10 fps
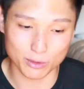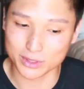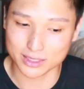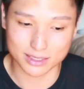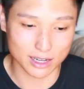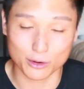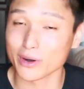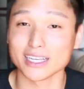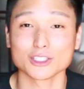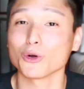it was a
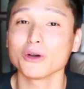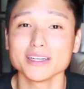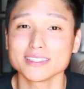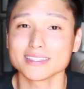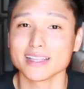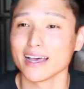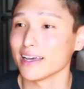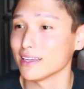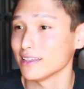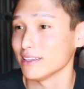great choice,
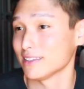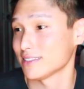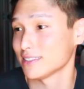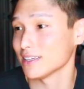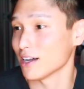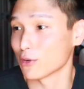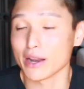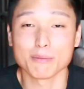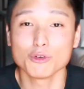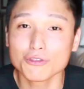that it's a
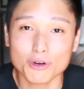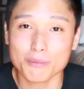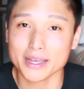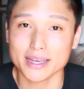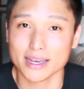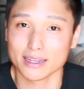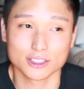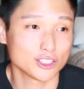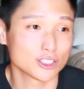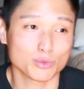great move for me, and
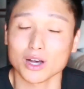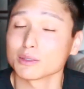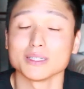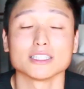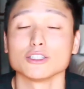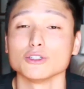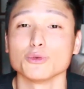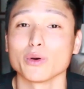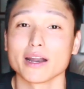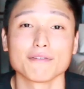she just wants me to do
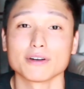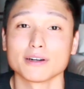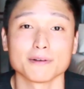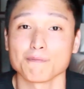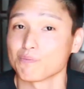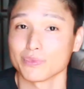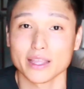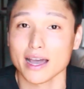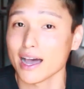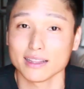whatever
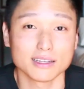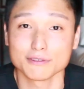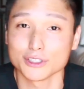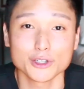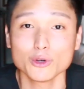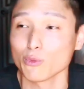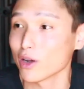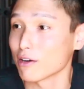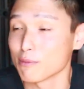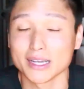that I love to do and
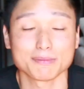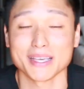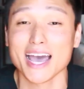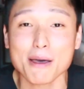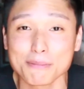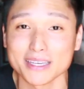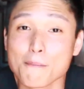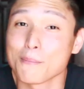whatever makes me happy.